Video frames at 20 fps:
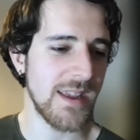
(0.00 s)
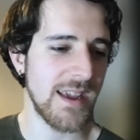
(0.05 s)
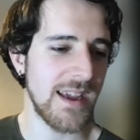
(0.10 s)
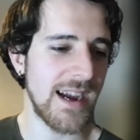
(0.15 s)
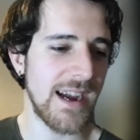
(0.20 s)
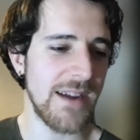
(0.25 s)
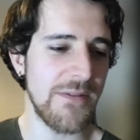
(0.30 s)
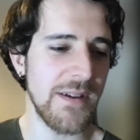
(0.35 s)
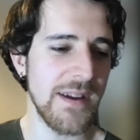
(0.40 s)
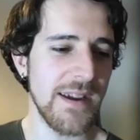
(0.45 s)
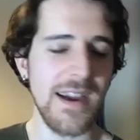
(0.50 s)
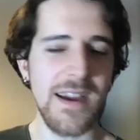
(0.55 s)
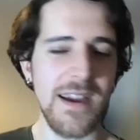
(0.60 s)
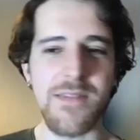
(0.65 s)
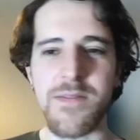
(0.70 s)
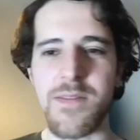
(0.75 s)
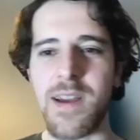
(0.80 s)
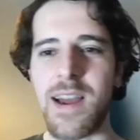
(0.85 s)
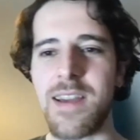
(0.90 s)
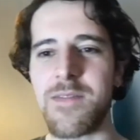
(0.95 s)
I think I
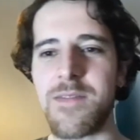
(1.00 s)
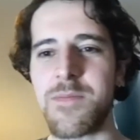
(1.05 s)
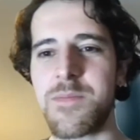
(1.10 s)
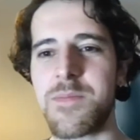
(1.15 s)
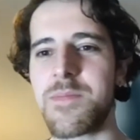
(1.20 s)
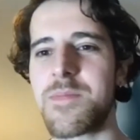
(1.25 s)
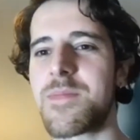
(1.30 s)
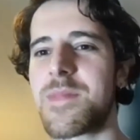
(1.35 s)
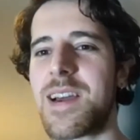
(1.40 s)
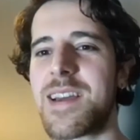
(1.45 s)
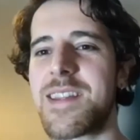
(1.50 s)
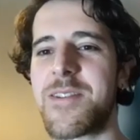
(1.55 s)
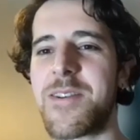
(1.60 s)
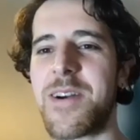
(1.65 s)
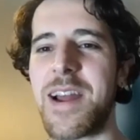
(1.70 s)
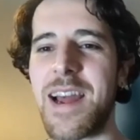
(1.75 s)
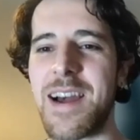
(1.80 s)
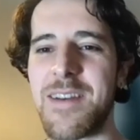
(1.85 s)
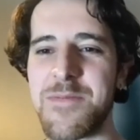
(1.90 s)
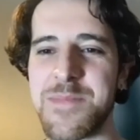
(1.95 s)
don't know,
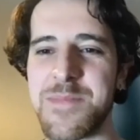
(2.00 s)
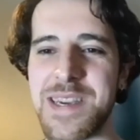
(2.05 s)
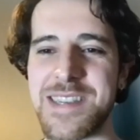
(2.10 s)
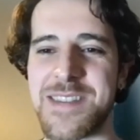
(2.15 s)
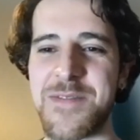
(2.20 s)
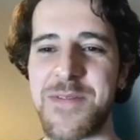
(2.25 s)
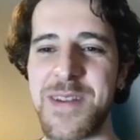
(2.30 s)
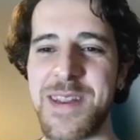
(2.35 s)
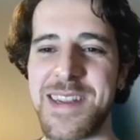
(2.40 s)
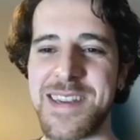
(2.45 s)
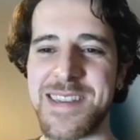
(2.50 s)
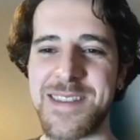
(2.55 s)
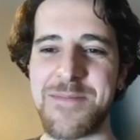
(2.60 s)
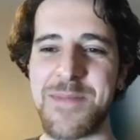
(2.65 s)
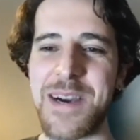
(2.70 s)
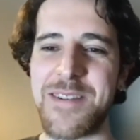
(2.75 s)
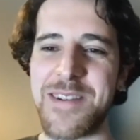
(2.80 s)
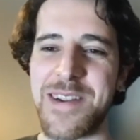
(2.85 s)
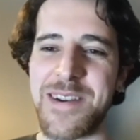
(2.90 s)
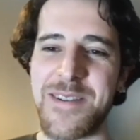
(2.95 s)
I have mixed feelings
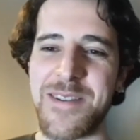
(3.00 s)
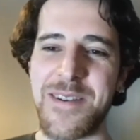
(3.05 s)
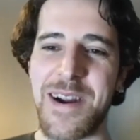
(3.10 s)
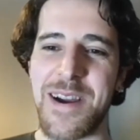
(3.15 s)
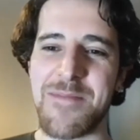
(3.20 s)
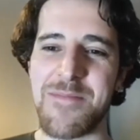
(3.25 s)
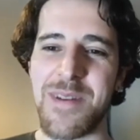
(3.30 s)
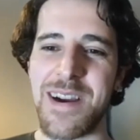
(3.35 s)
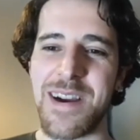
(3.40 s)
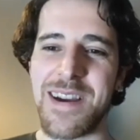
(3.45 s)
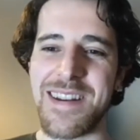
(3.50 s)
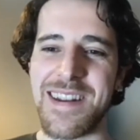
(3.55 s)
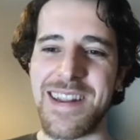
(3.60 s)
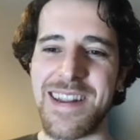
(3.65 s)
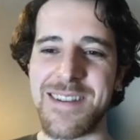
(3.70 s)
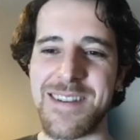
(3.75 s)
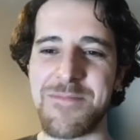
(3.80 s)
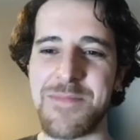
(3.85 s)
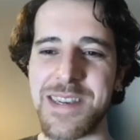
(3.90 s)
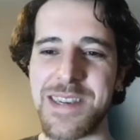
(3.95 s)
about it, or I
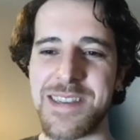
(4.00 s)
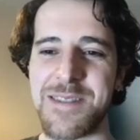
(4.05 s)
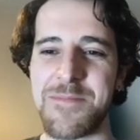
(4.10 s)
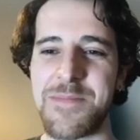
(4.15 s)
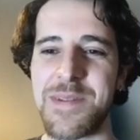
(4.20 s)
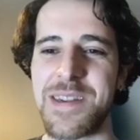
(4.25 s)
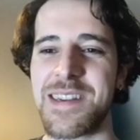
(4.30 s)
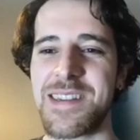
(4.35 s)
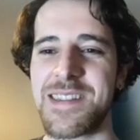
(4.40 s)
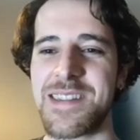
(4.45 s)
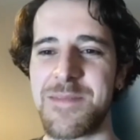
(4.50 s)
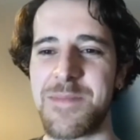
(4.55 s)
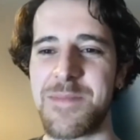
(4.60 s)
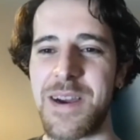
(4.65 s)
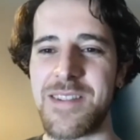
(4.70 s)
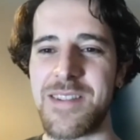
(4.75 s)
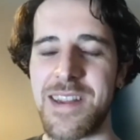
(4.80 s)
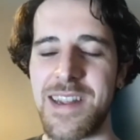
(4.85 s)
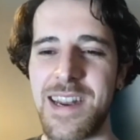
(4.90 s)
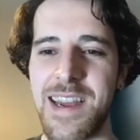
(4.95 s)
like mixed opinions
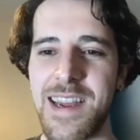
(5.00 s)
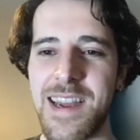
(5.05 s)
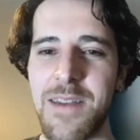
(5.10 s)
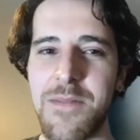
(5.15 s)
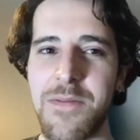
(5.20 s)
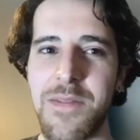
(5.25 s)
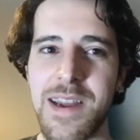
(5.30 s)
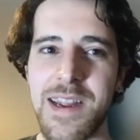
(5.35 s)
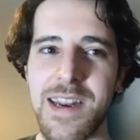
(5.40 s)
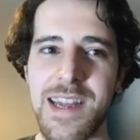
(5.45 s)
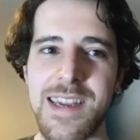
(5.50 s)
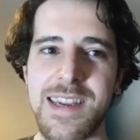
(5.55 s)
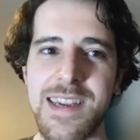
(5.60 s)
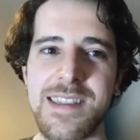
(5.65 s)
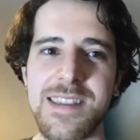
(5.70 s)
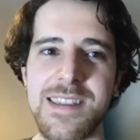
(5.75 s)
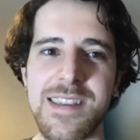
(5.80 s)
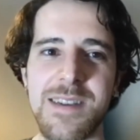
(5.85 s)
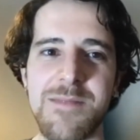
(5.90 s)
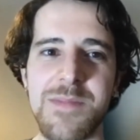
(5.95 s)
about it. Like, I think, like,
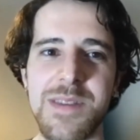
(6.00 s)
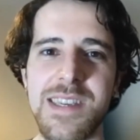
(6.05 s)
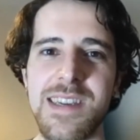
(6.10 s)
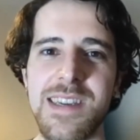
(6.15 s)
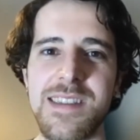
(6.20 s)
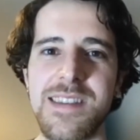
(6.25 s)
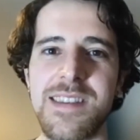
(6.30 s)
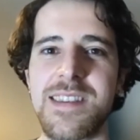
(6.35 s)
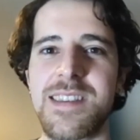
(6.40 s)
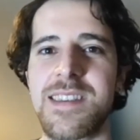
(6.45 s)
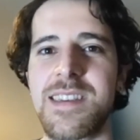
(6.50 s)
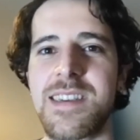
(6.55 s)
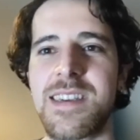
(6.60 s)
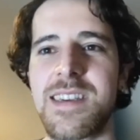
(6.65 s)
in some sense,